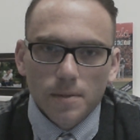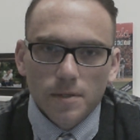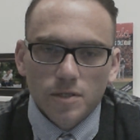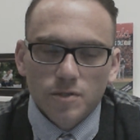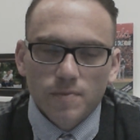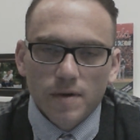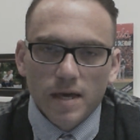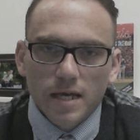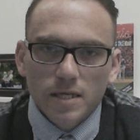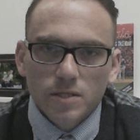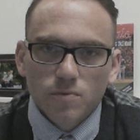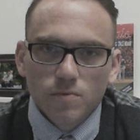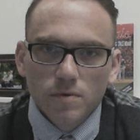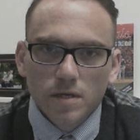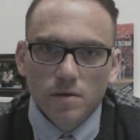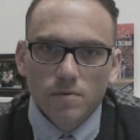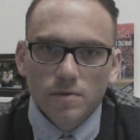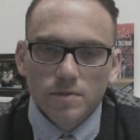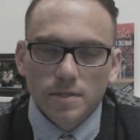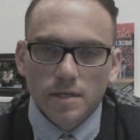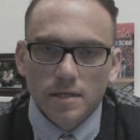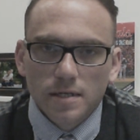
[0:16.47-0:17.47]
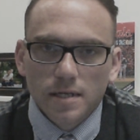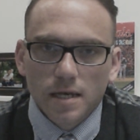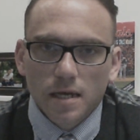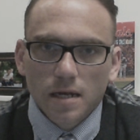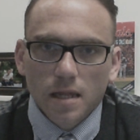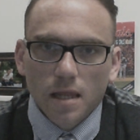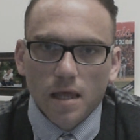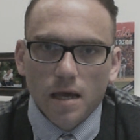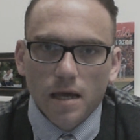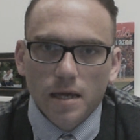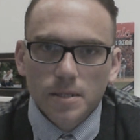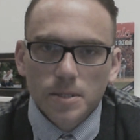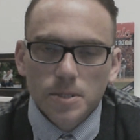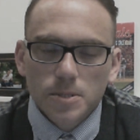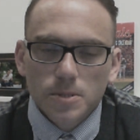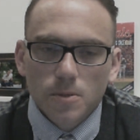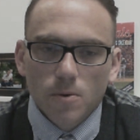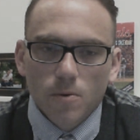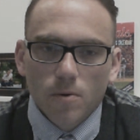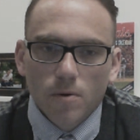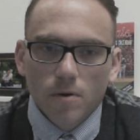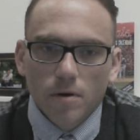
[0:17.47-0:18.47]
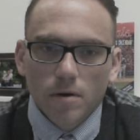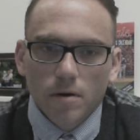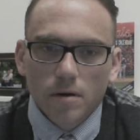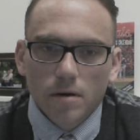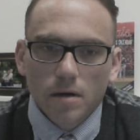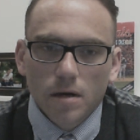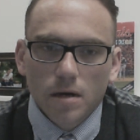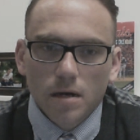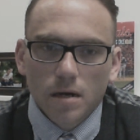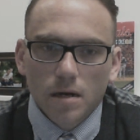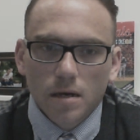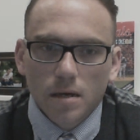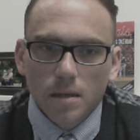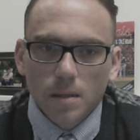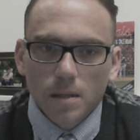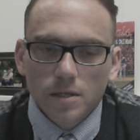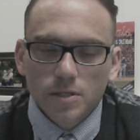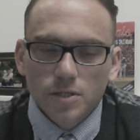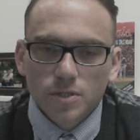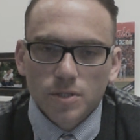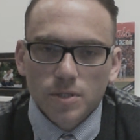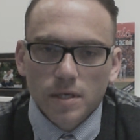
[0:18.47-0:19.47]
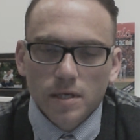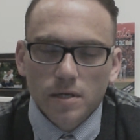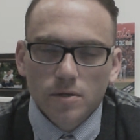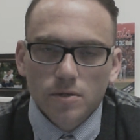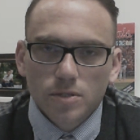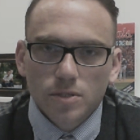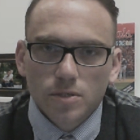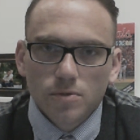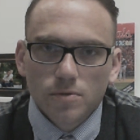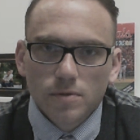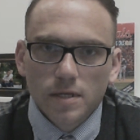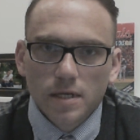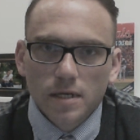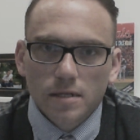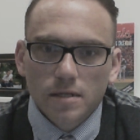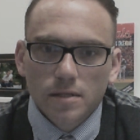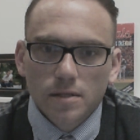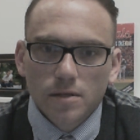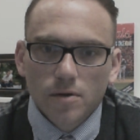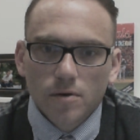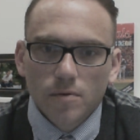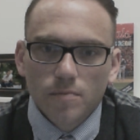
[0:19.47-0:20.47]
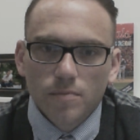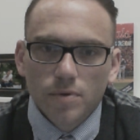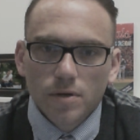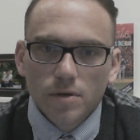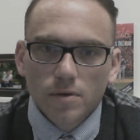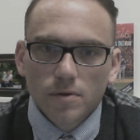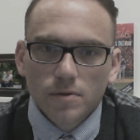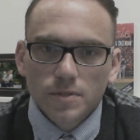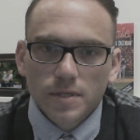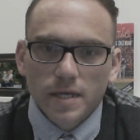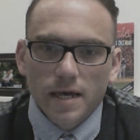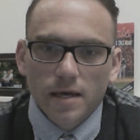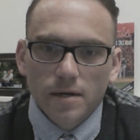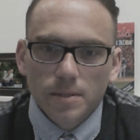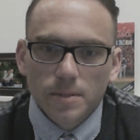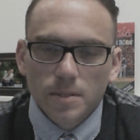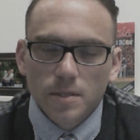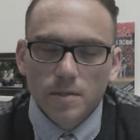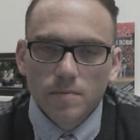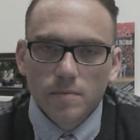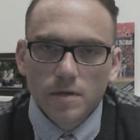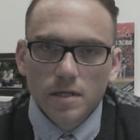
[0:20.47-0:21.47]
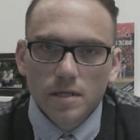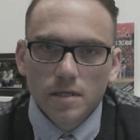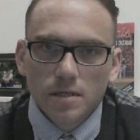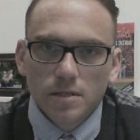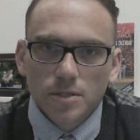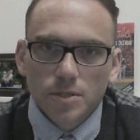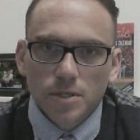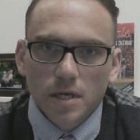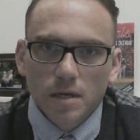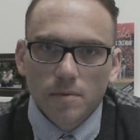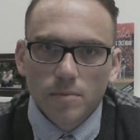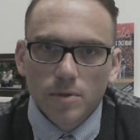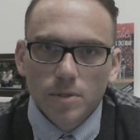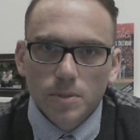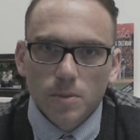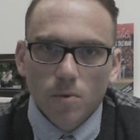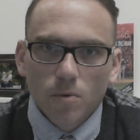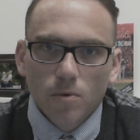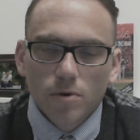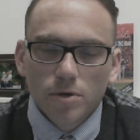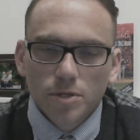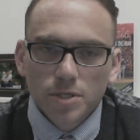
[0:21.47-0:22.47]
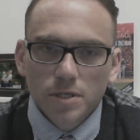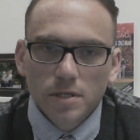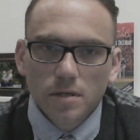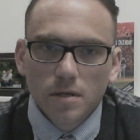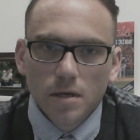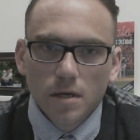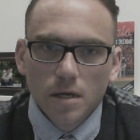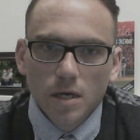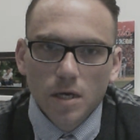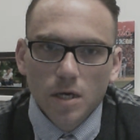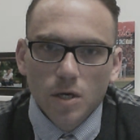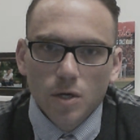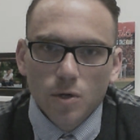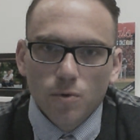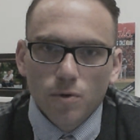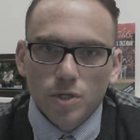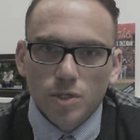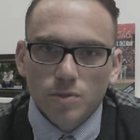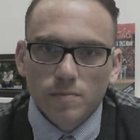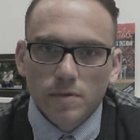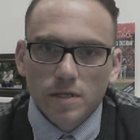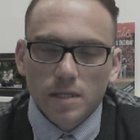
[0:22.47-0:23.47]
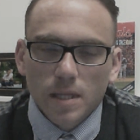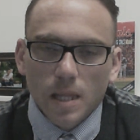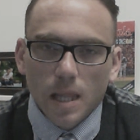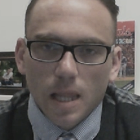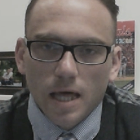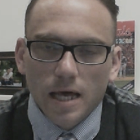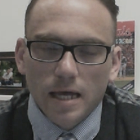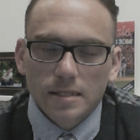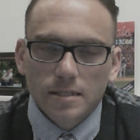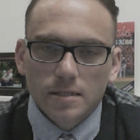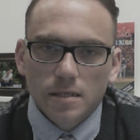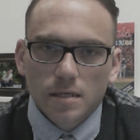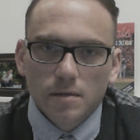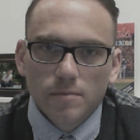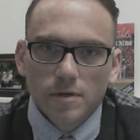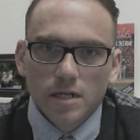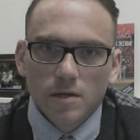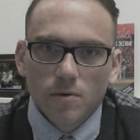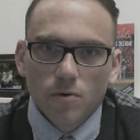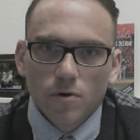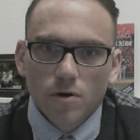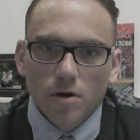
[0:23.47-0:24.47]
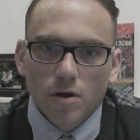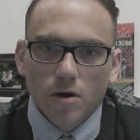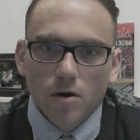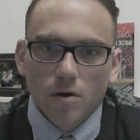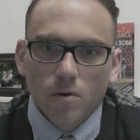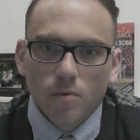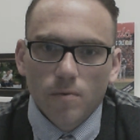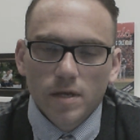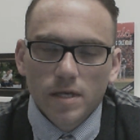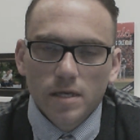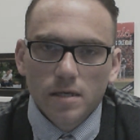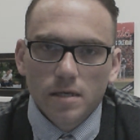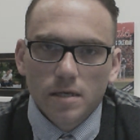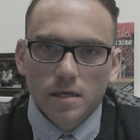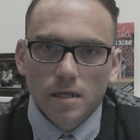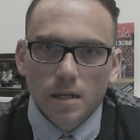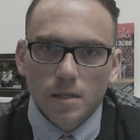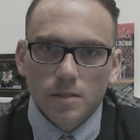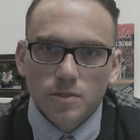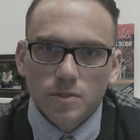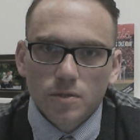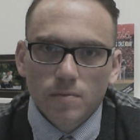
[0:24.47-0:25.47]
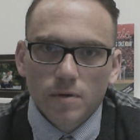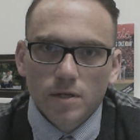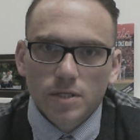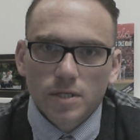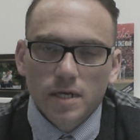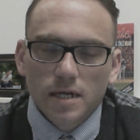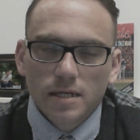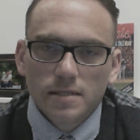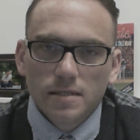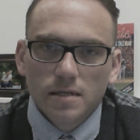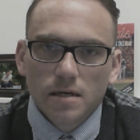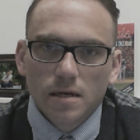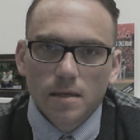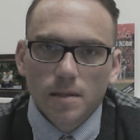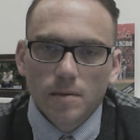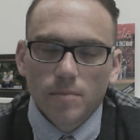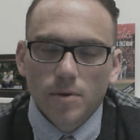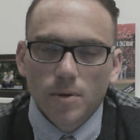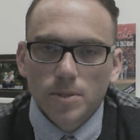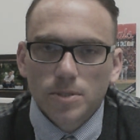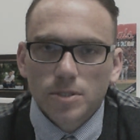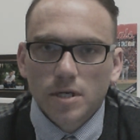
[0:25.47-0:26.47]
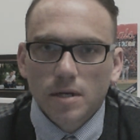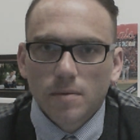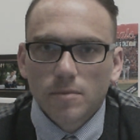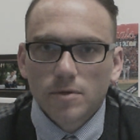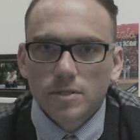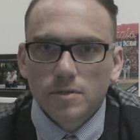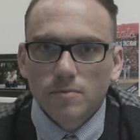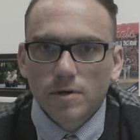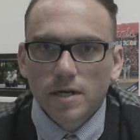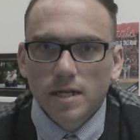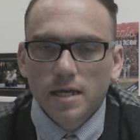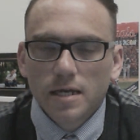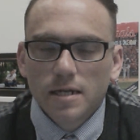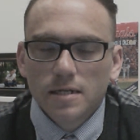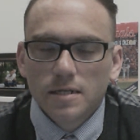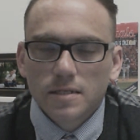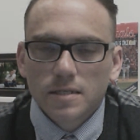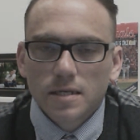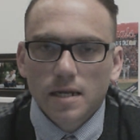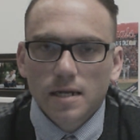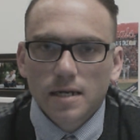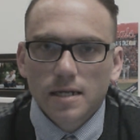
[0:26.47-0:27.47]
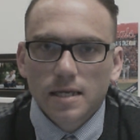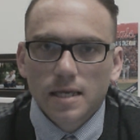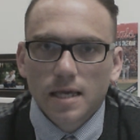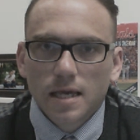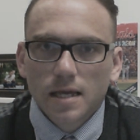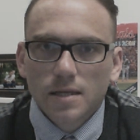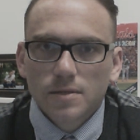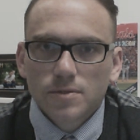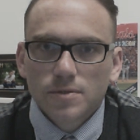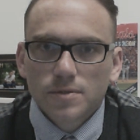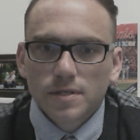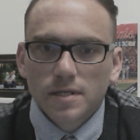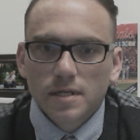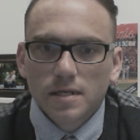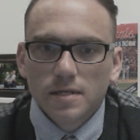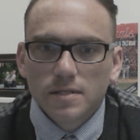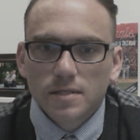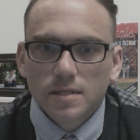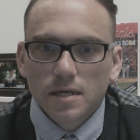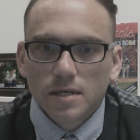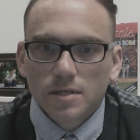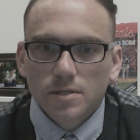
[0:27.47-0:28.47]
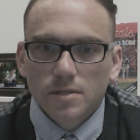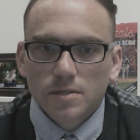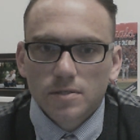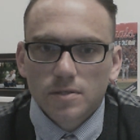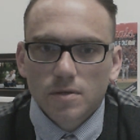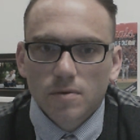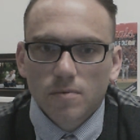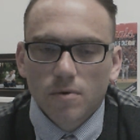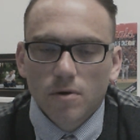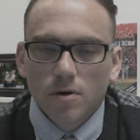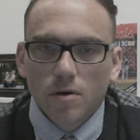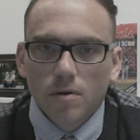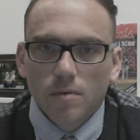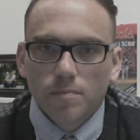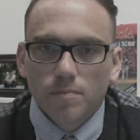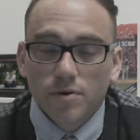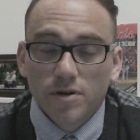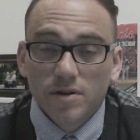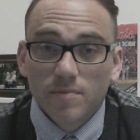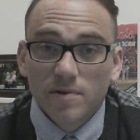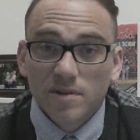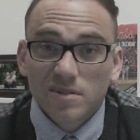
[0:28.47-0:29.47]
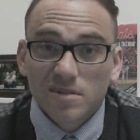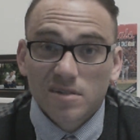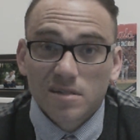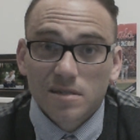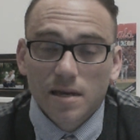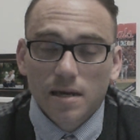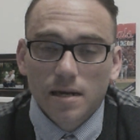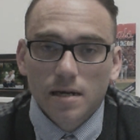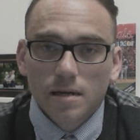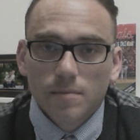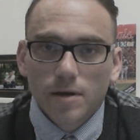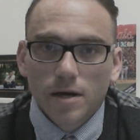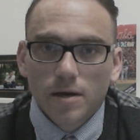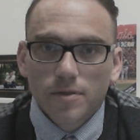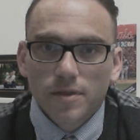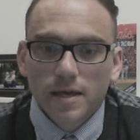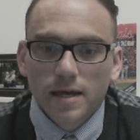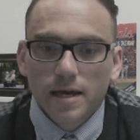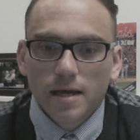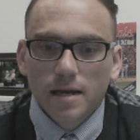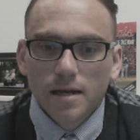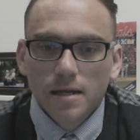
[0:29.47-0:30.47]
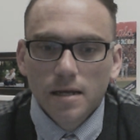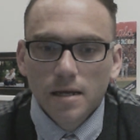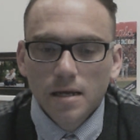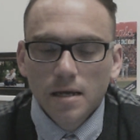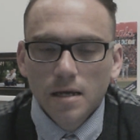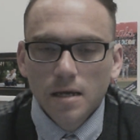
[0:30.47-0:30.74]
This past week was the deadline for legislators to get their bills out of committee and chamber of origin, which meant lots of committee work all week, and so much got done that both chambers went ahead and decided to cancel today's session, so we're all pretty much excited about that.